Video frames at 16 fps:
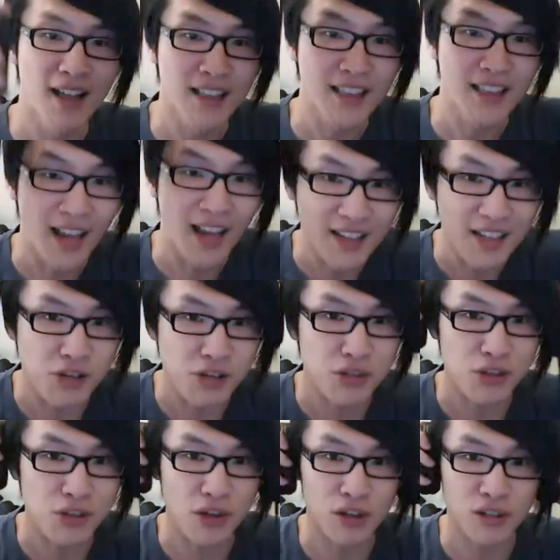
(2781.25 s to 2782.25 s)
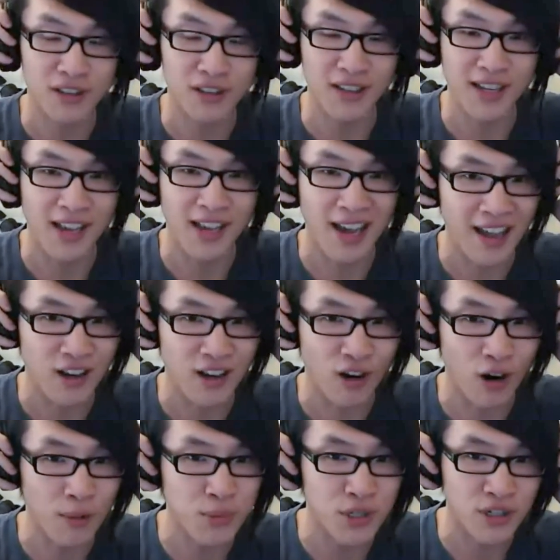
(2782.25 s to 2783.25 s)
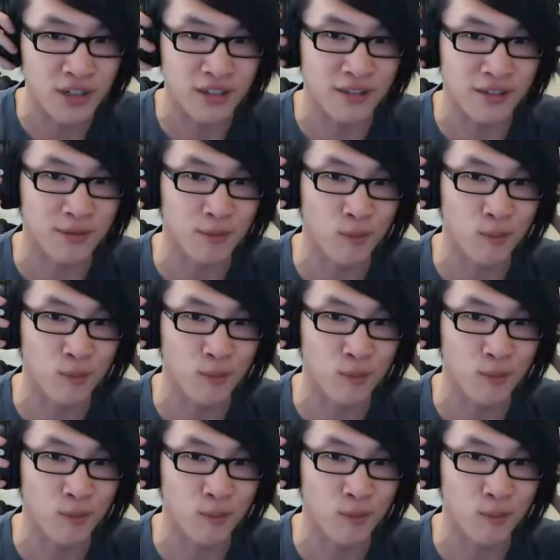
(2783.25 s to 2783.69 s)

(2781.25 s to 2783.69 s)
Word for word: That is certainly an option